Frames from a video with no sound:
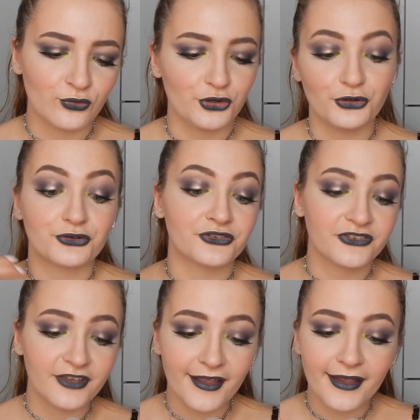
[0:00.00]
for your
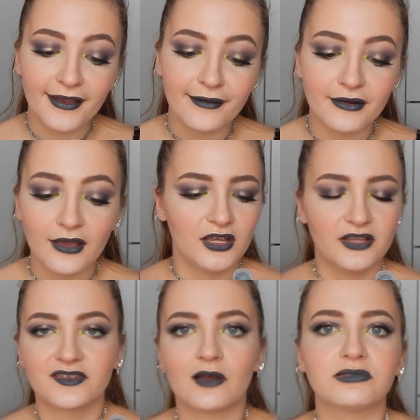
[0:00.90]
skin,
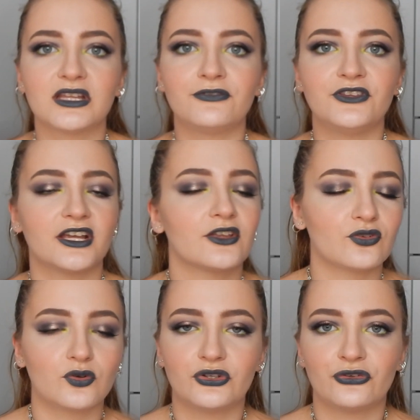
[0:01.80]
it's uplifting and
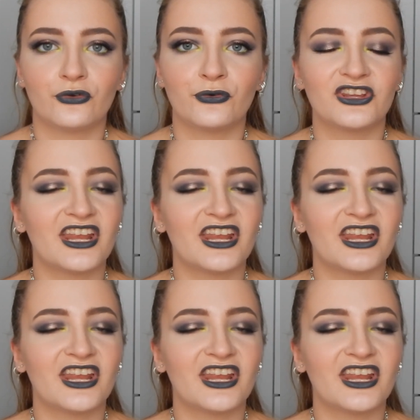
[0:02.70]
so on and so forth.